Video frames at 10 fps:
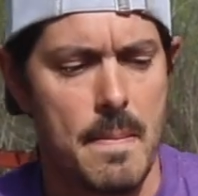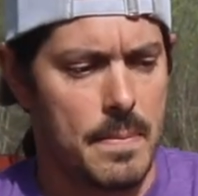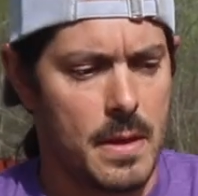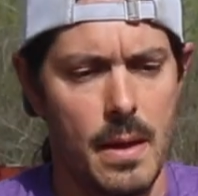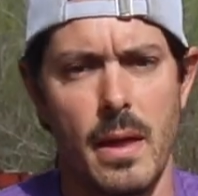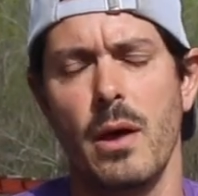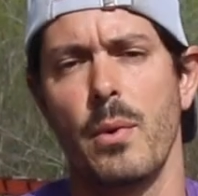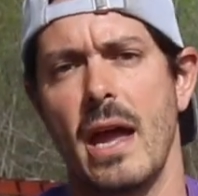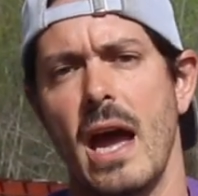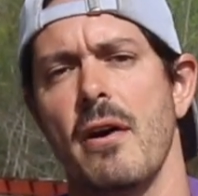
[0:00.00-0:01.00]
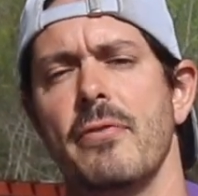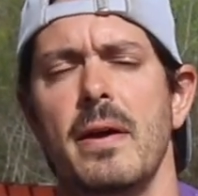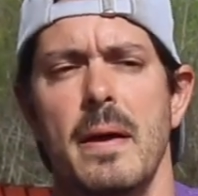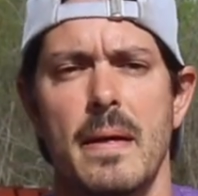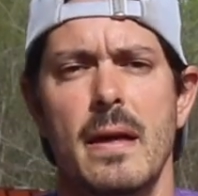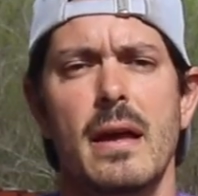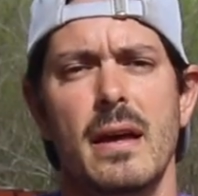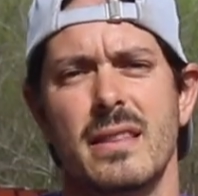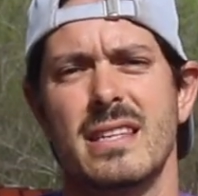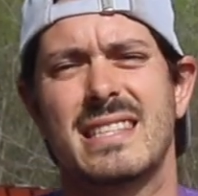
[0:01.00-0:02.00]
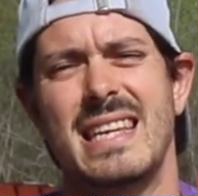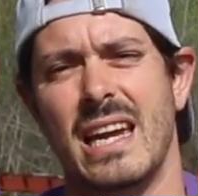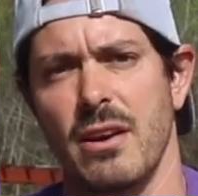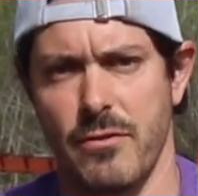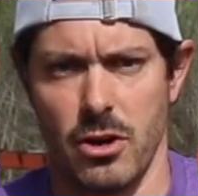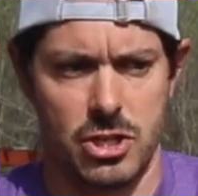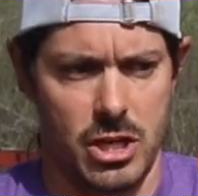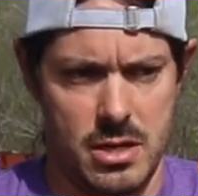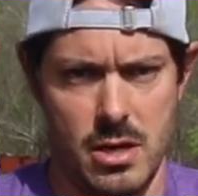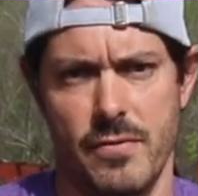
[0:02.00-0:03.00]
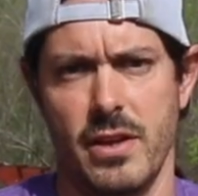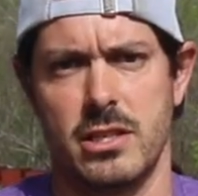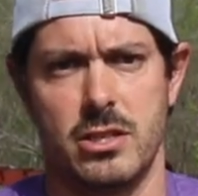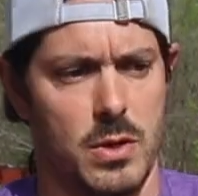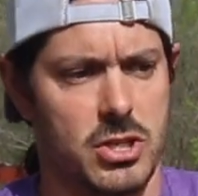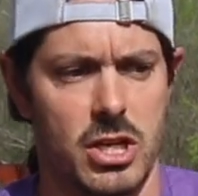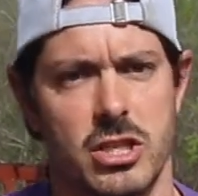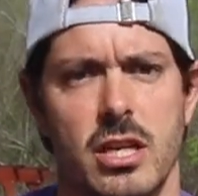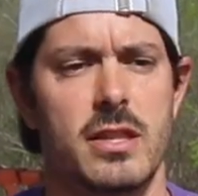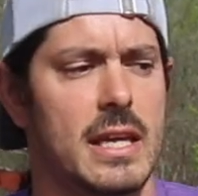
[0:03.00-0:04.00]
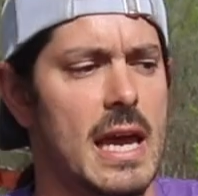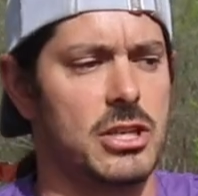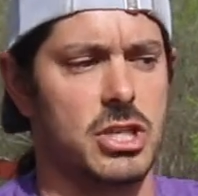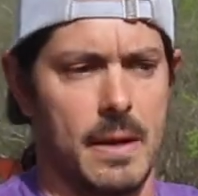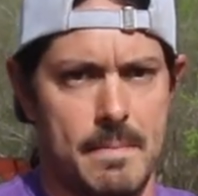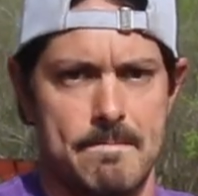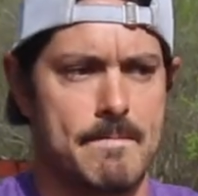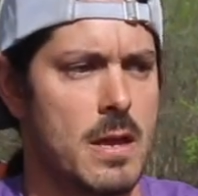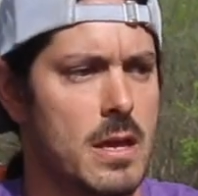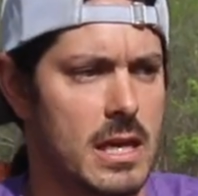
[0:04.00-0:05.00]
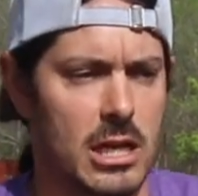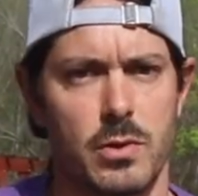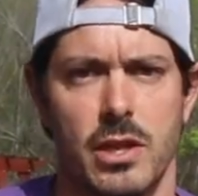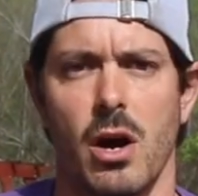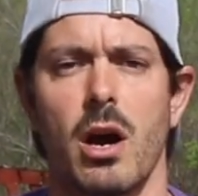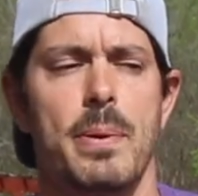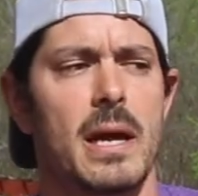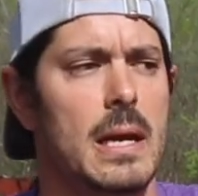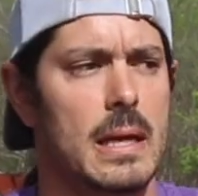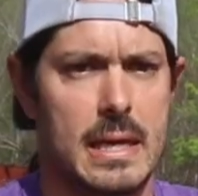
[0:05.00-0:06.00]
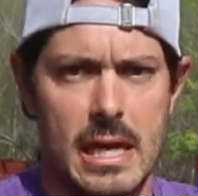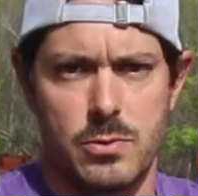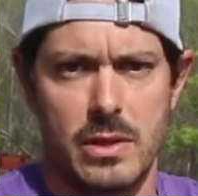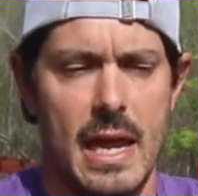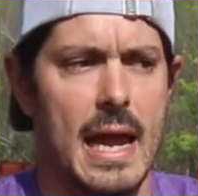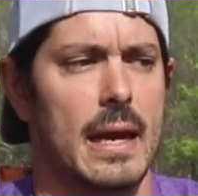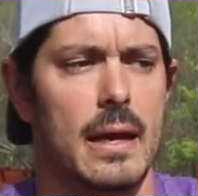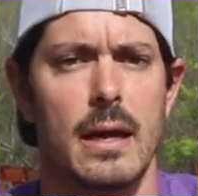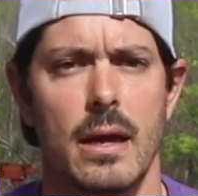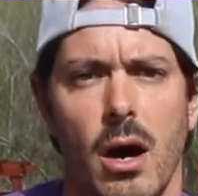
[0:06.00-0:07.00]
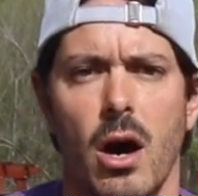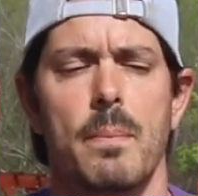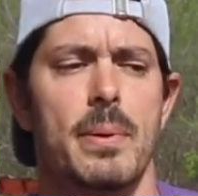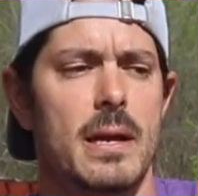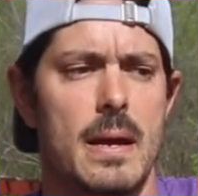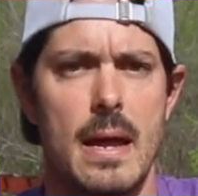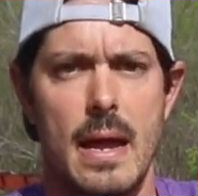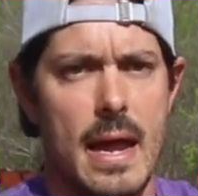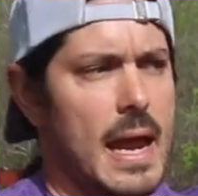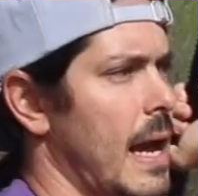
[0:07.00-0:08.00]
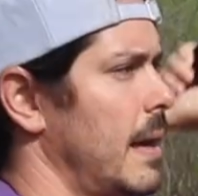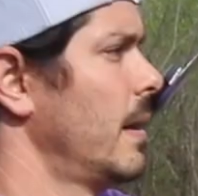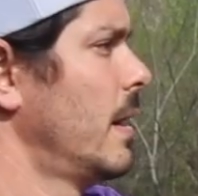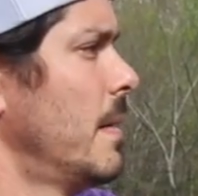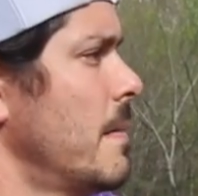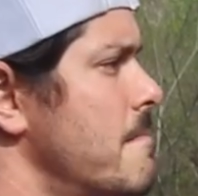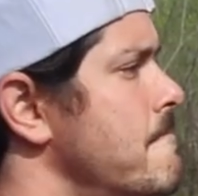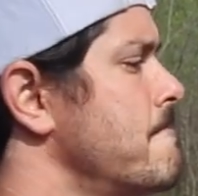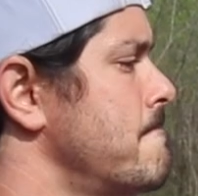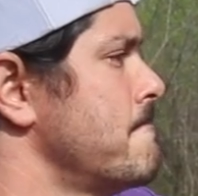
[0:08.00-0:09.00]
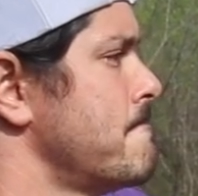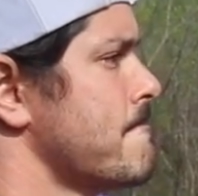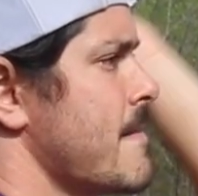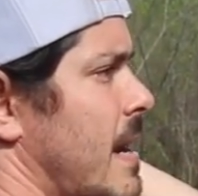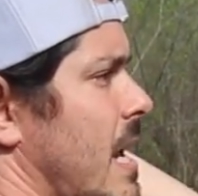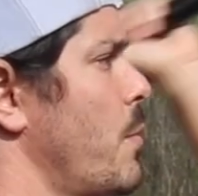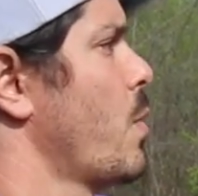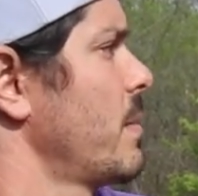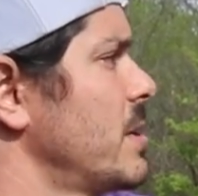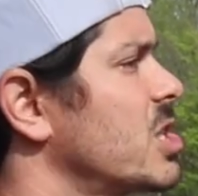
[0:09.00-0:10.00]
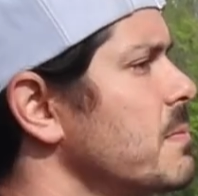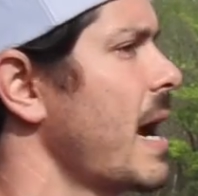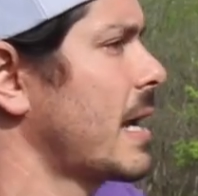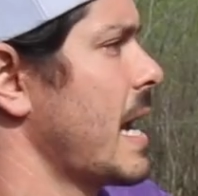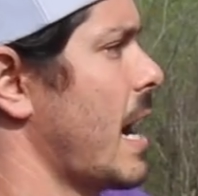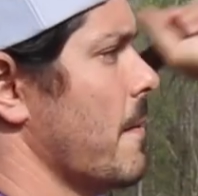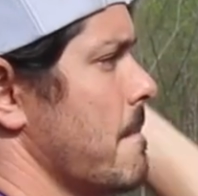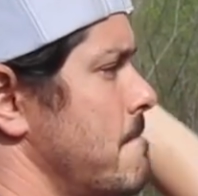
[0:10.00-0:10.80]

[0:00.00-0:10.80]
Okay, and then we have the second version of this, which is the catching. Catch with the armpit, catch with the hand. Armpit, hand. And again, we want to be smacking out.